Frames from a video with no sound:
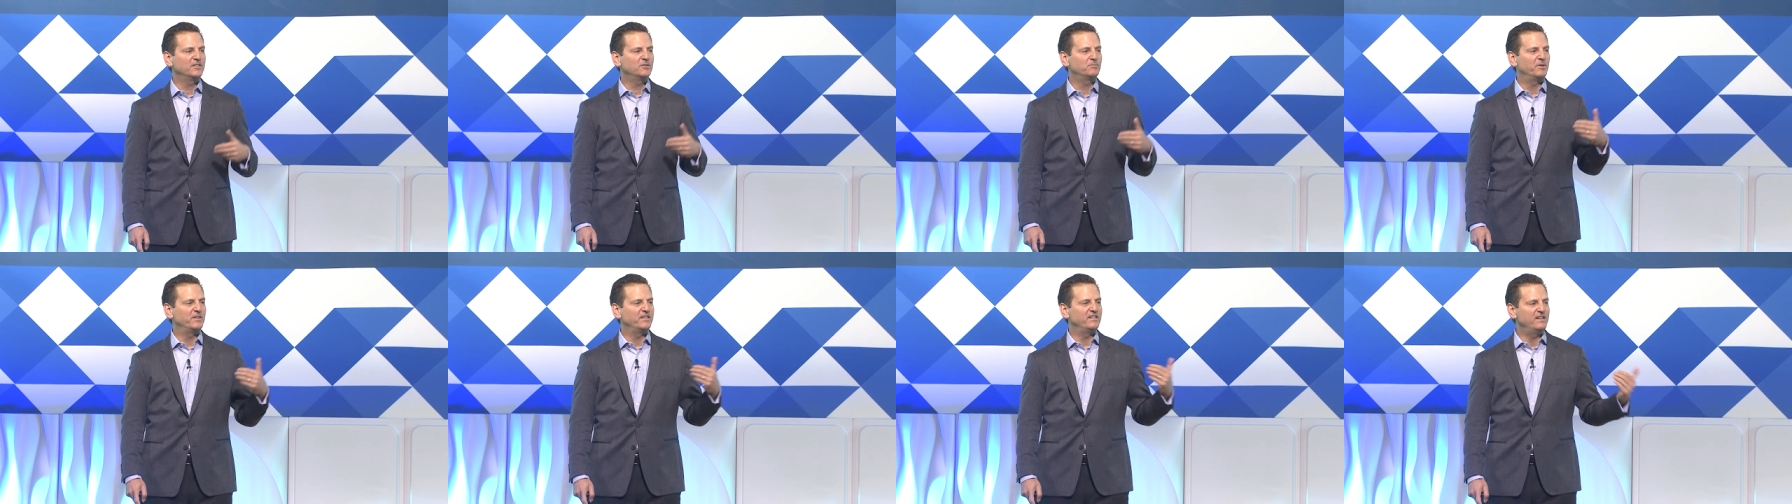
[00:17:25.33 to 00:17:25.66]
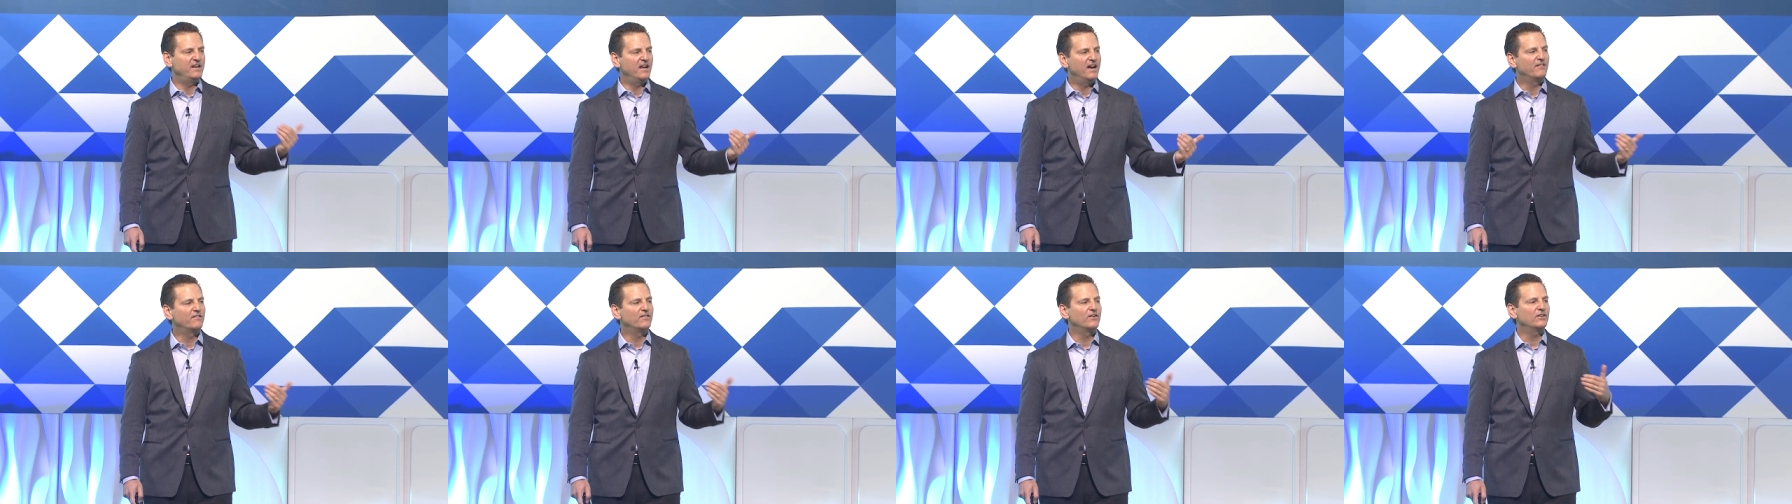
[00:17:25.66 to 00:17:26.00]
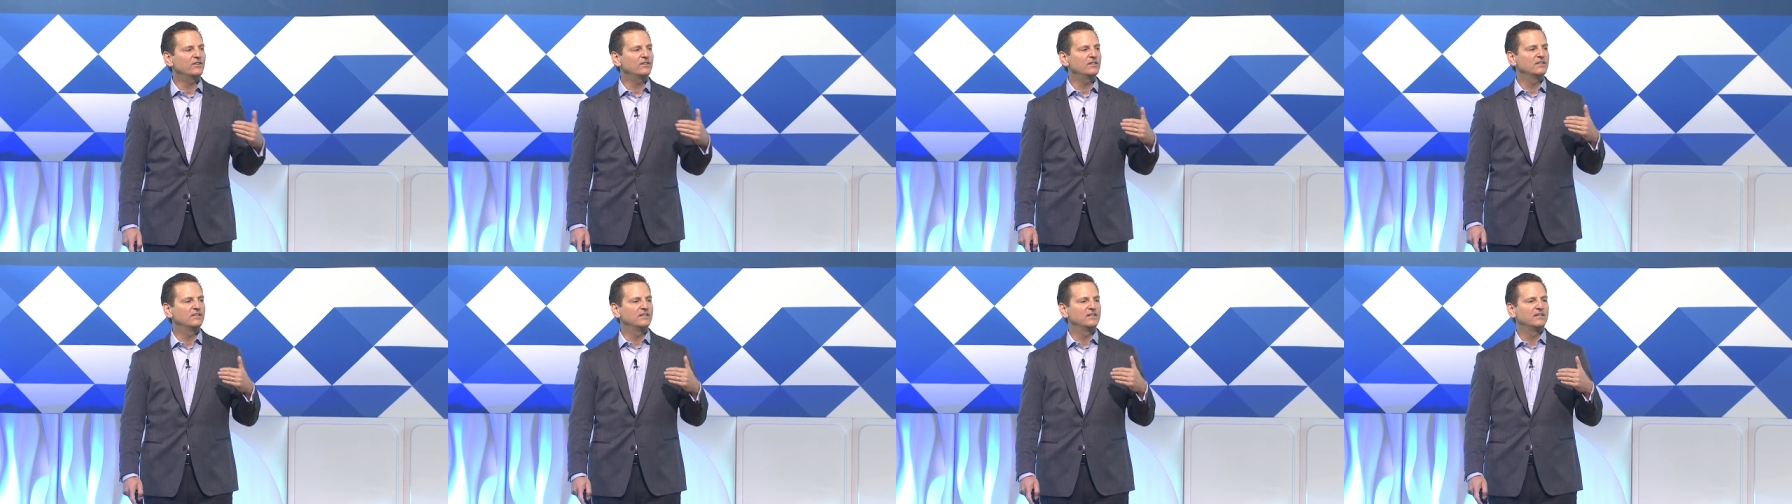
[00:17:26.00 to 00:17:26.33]
but
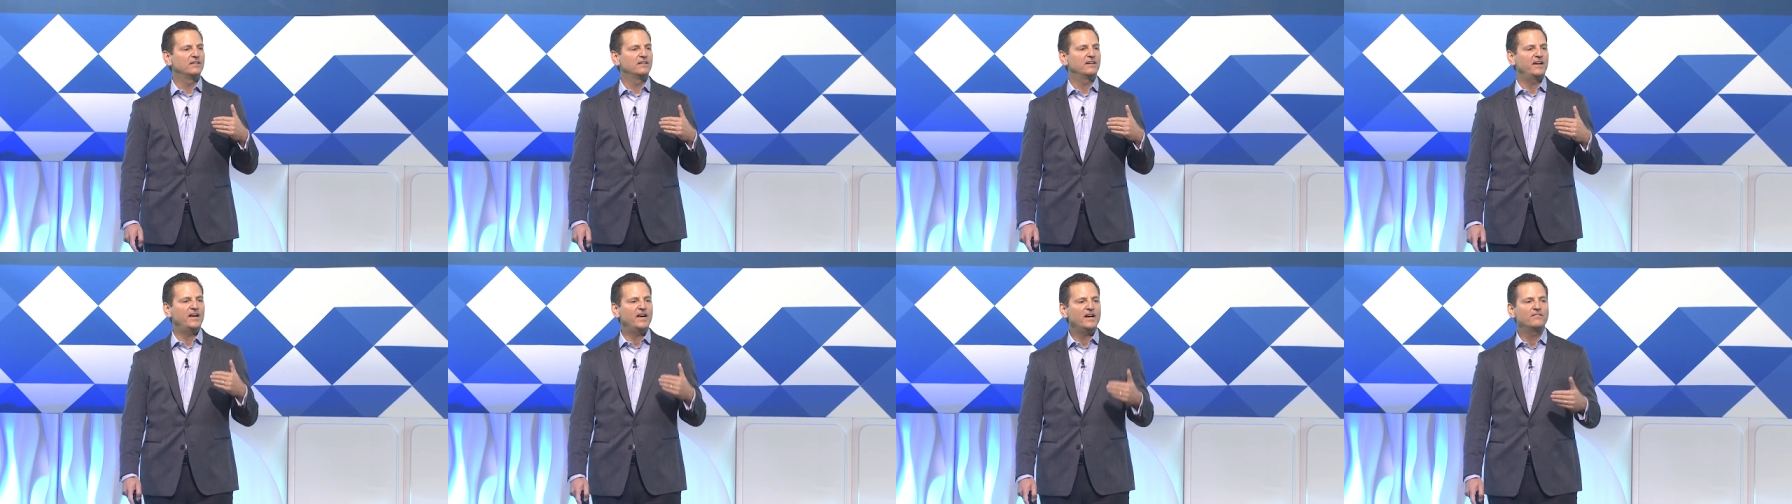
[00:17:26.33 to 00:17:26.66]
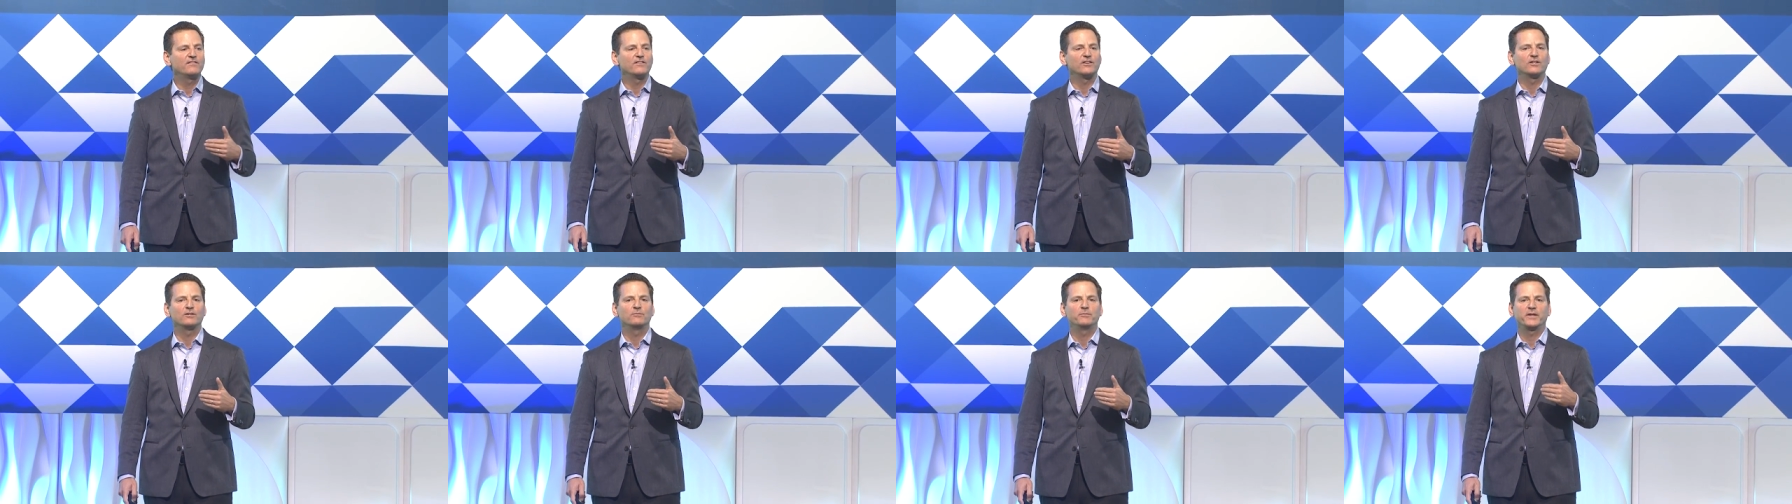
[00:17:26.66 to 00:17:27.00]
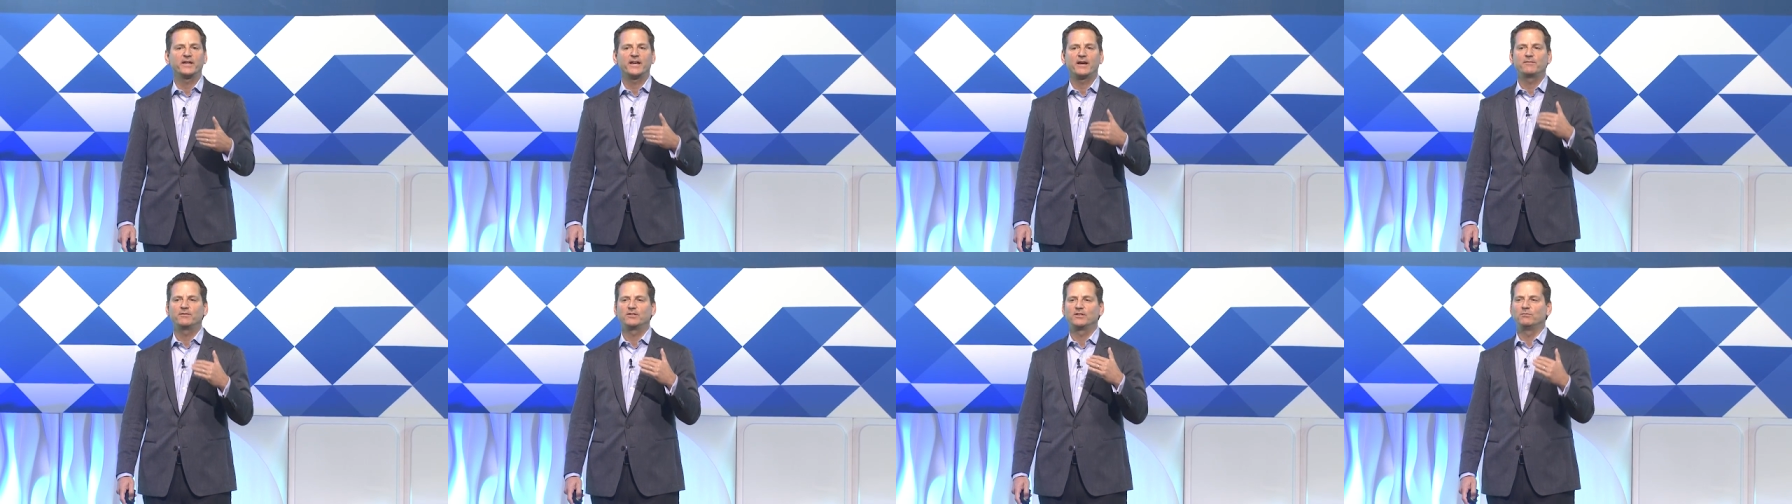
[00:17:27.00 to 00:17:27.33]
never, ever being
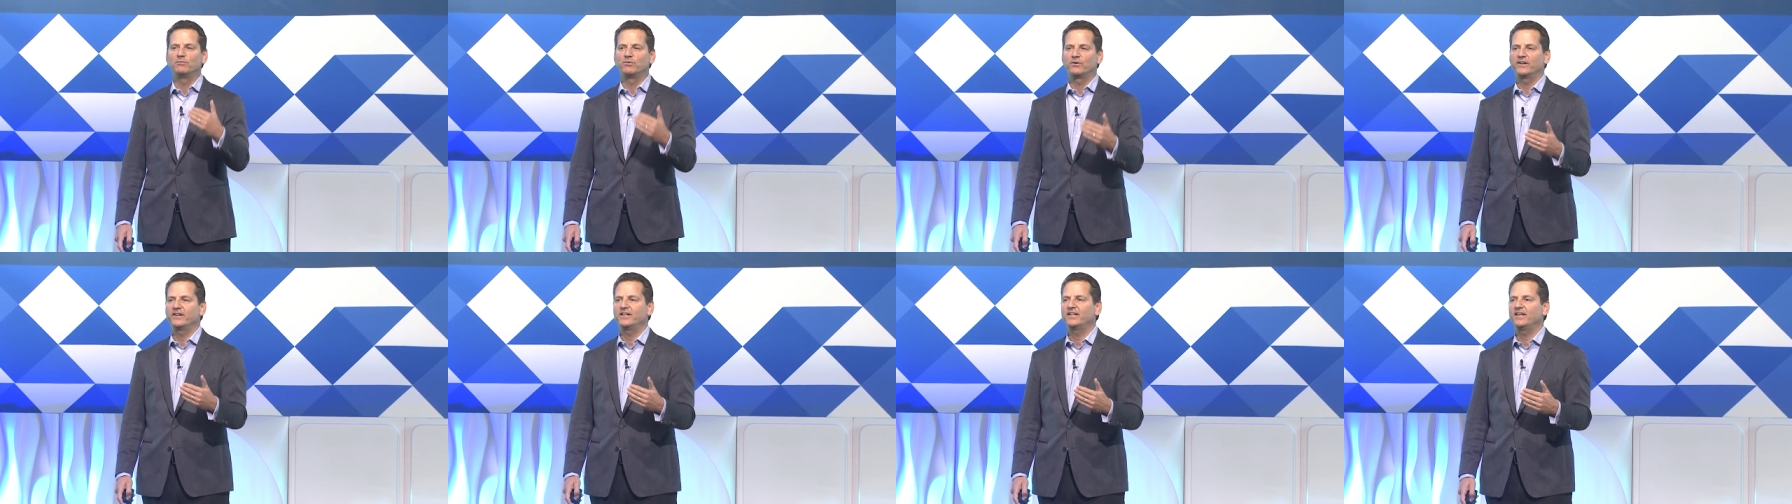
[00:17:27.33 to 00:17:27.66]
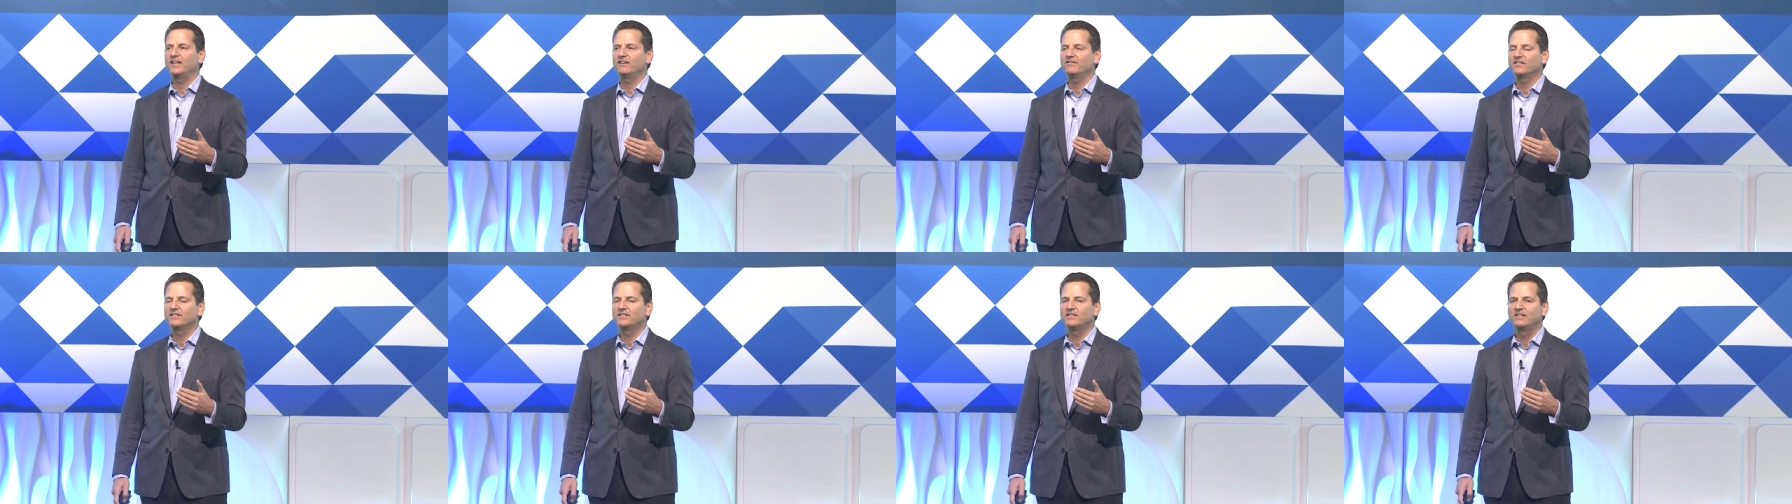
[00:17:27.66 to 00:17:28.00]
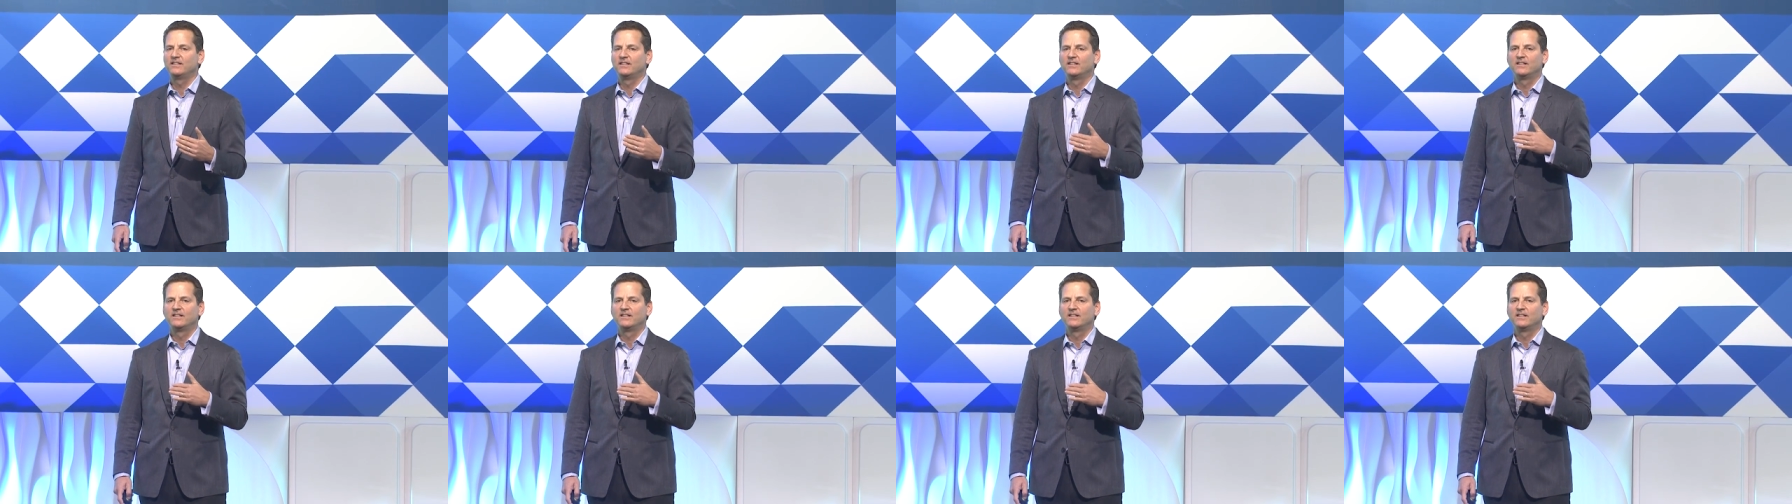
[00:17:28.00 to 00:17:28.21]
able to break even,